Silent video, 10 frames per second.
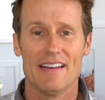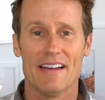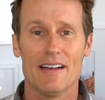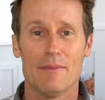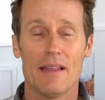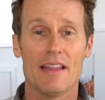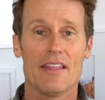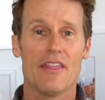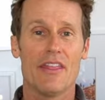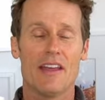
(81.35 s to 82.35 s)
Um, and
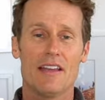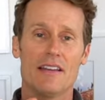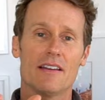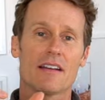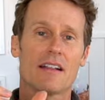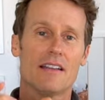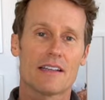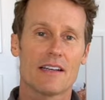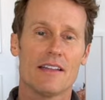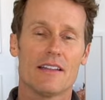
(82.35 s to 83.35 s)
then they
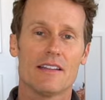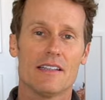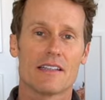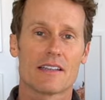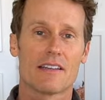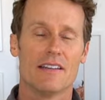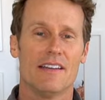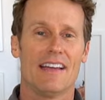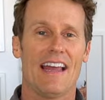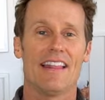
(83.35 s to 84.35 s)
click on the link,
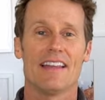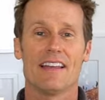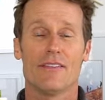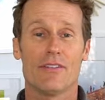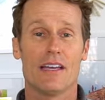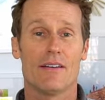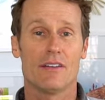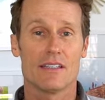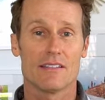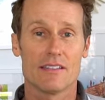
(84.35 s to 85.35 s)
and they, if they have
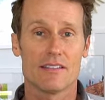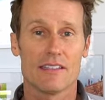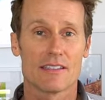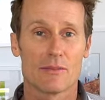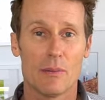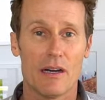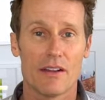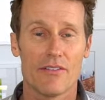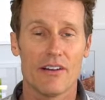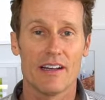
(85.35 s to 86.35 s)
an existing
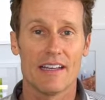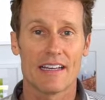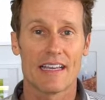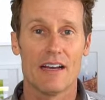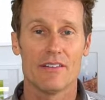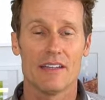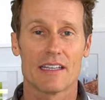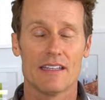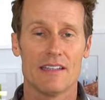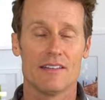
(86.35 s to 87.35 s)
Spotify account, they
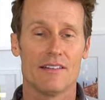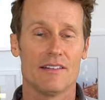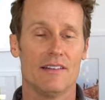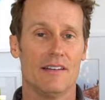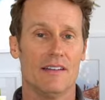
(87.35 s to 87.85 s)
can either